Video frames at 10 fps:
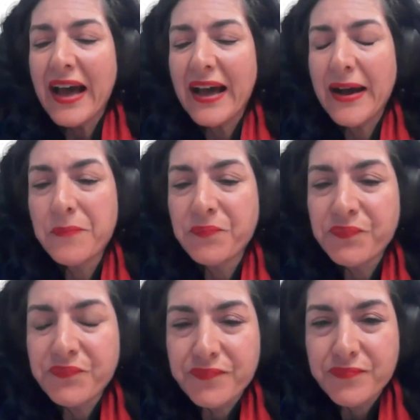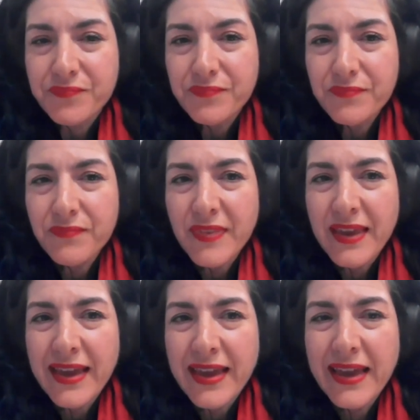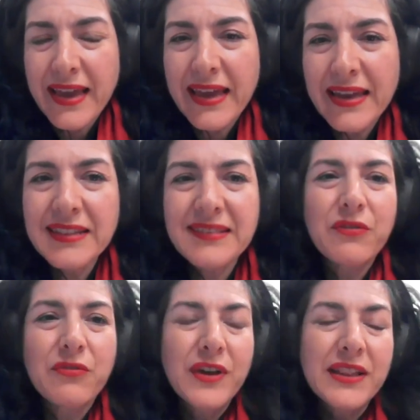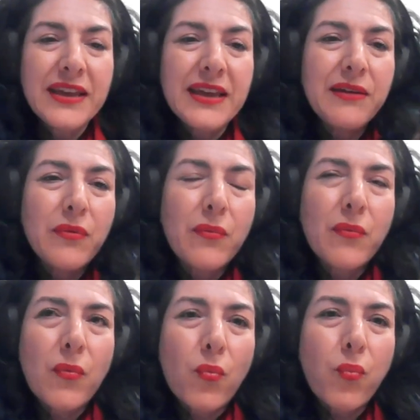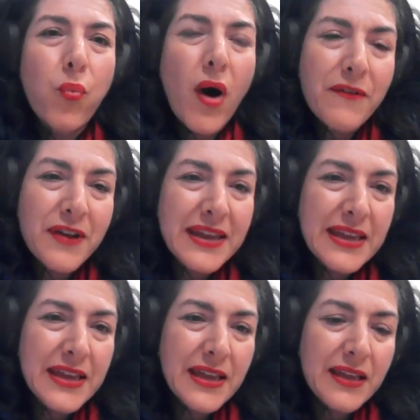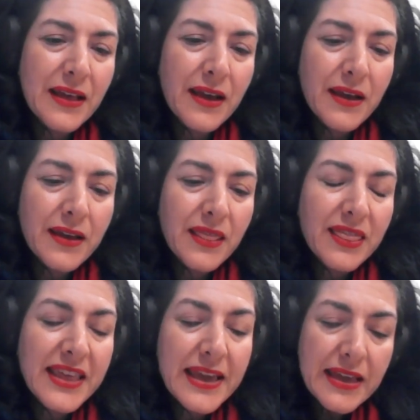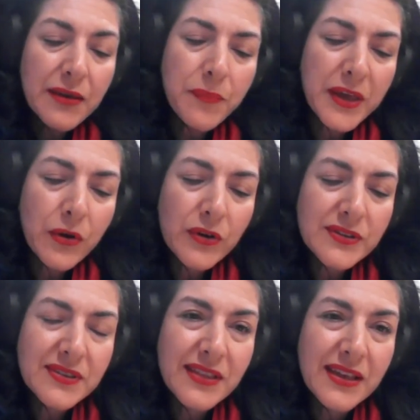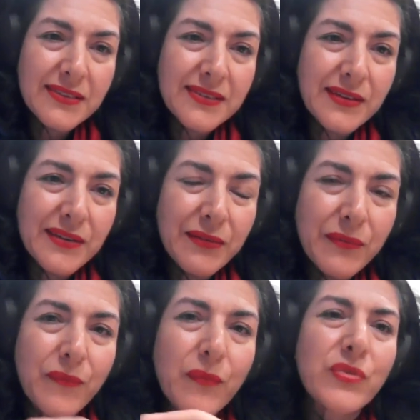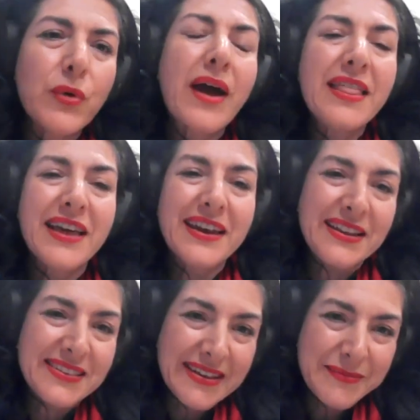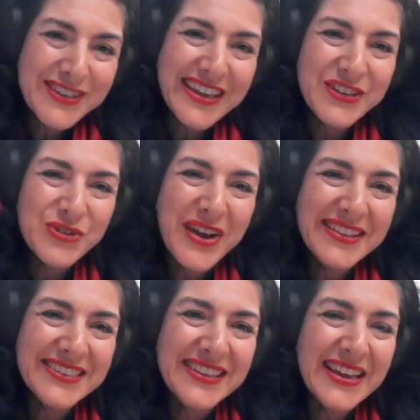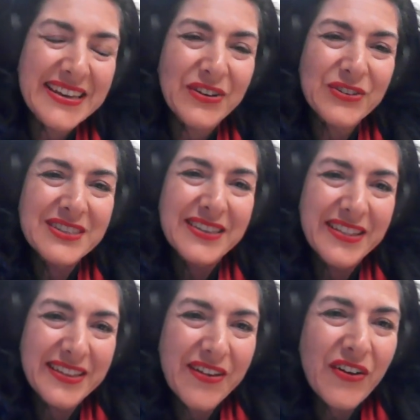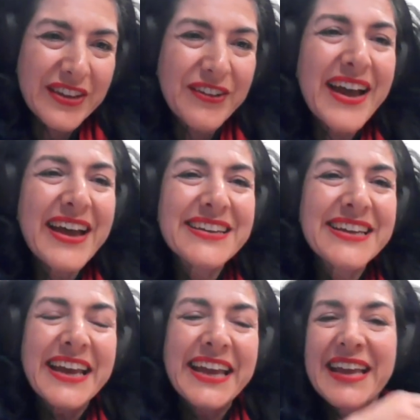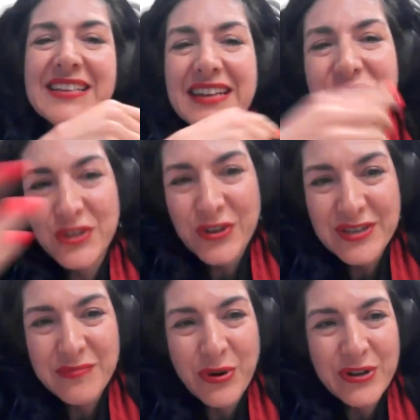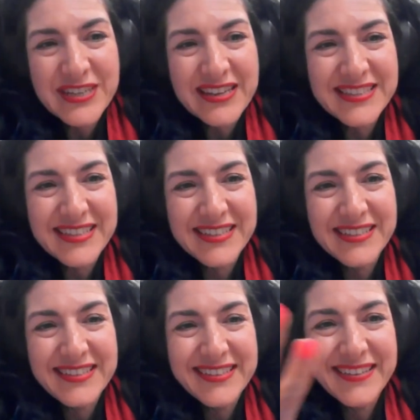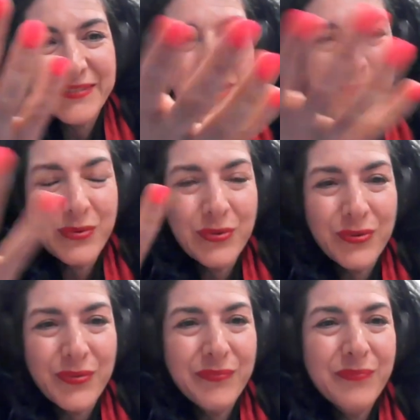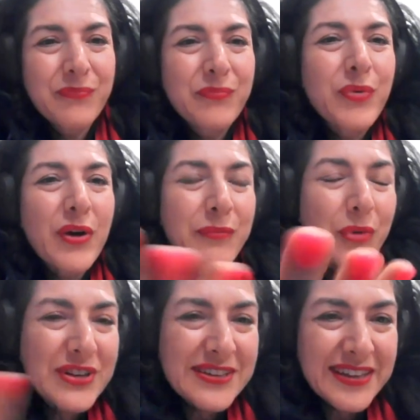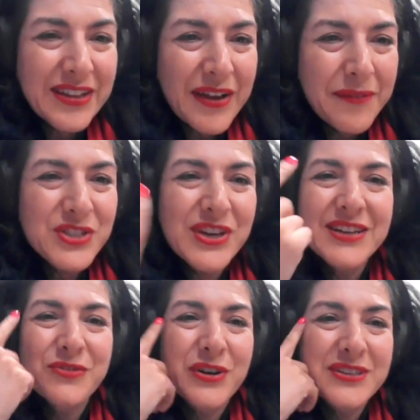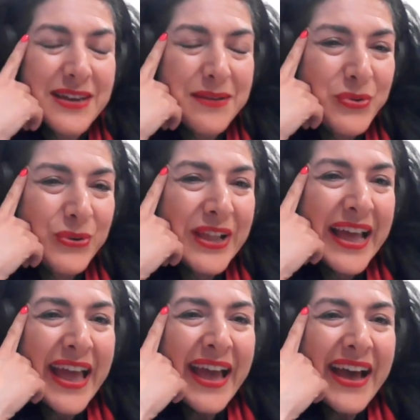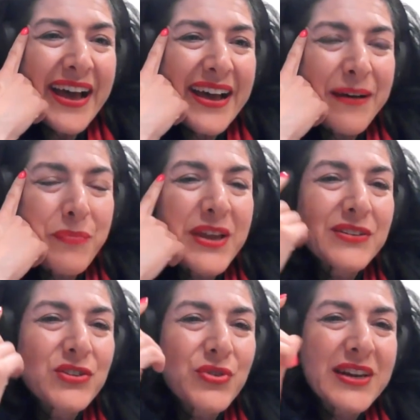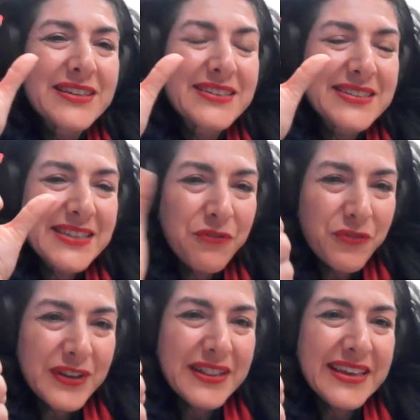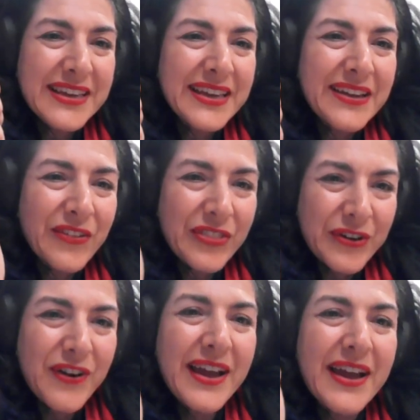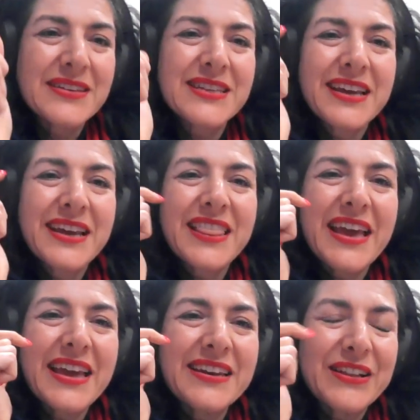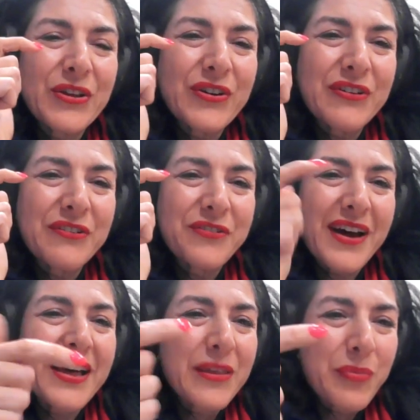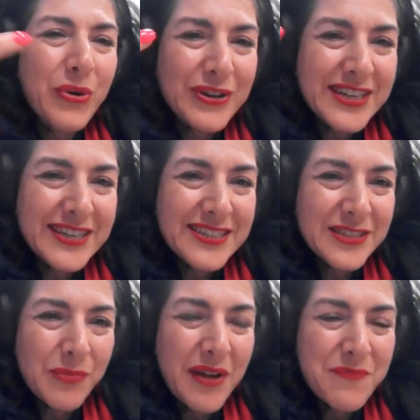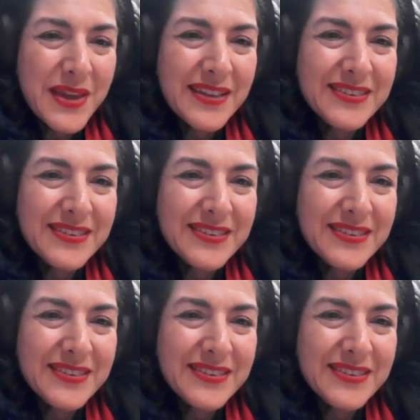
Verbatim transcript: Um, and it's a really worrying thing because there's the way that it seems to get translated onto the on the ground is that certain protesters, people pro- protesting climate change, for example, are being treated differently on the ground than a lot of other protesters might be.